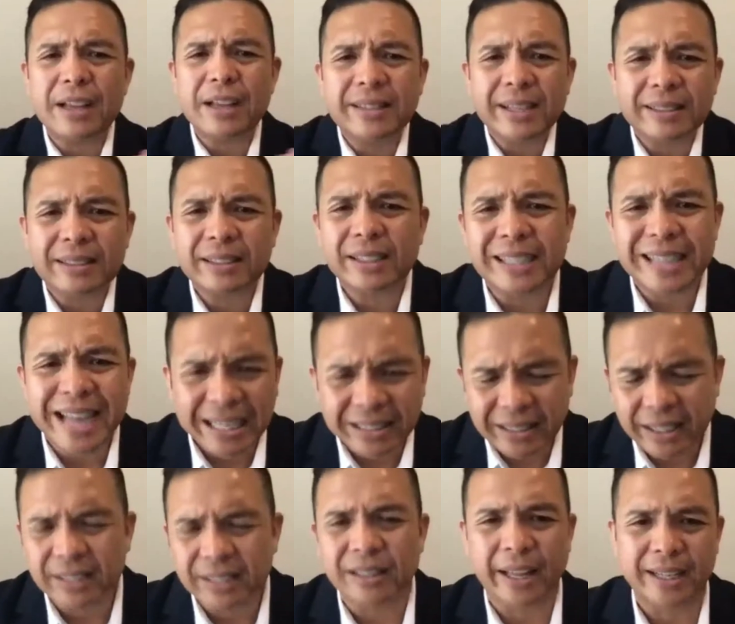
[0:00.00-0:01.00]

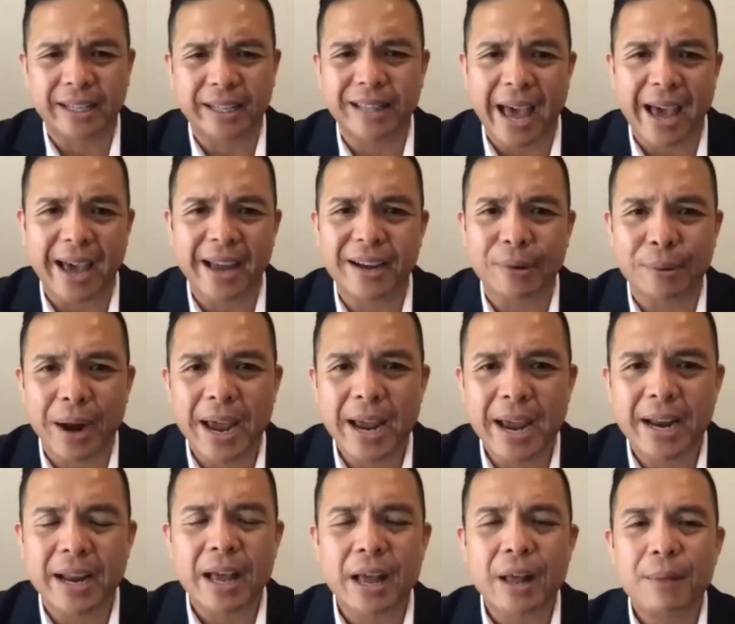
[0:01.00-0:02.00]
disconnected like that,
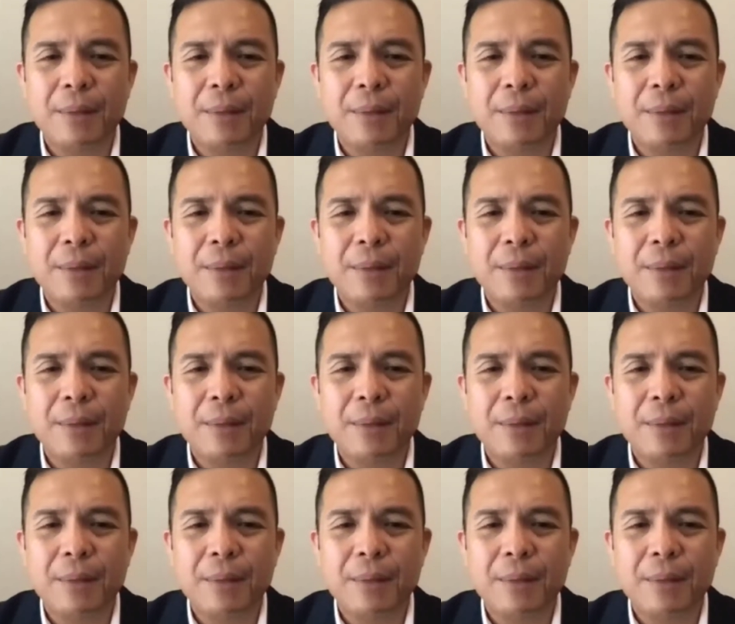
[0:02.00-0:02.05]
right?